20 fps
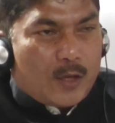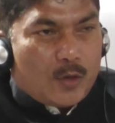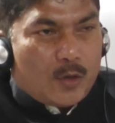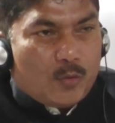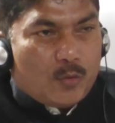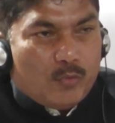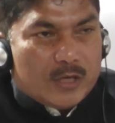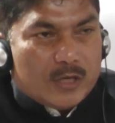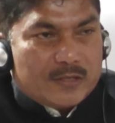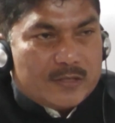
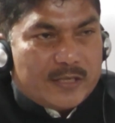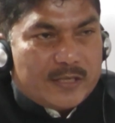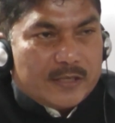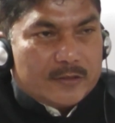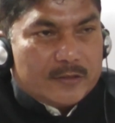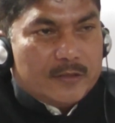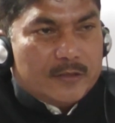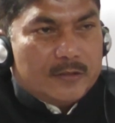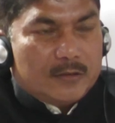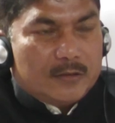was
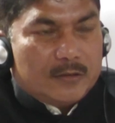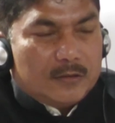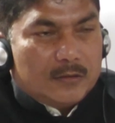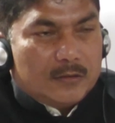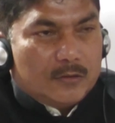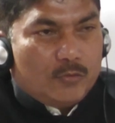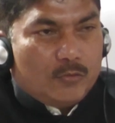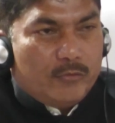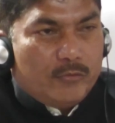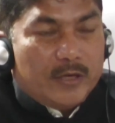sanctioned
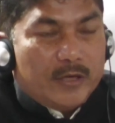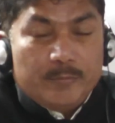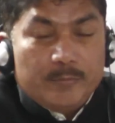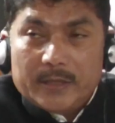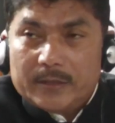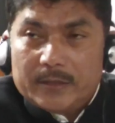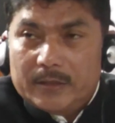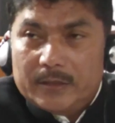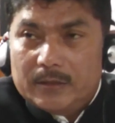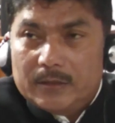way back
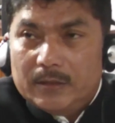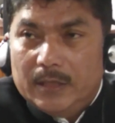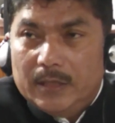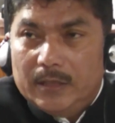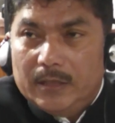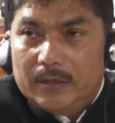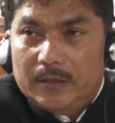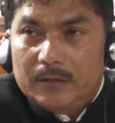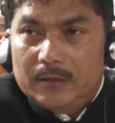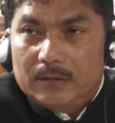
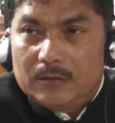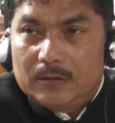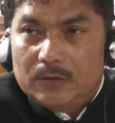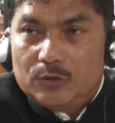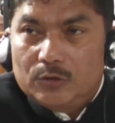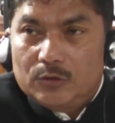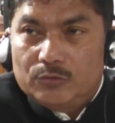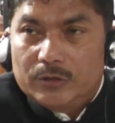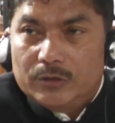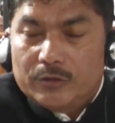in
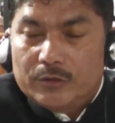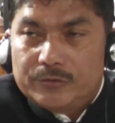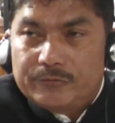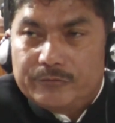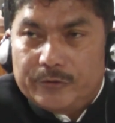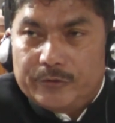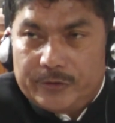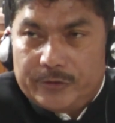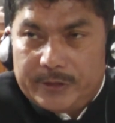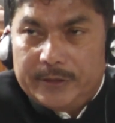
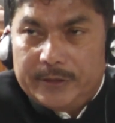2014.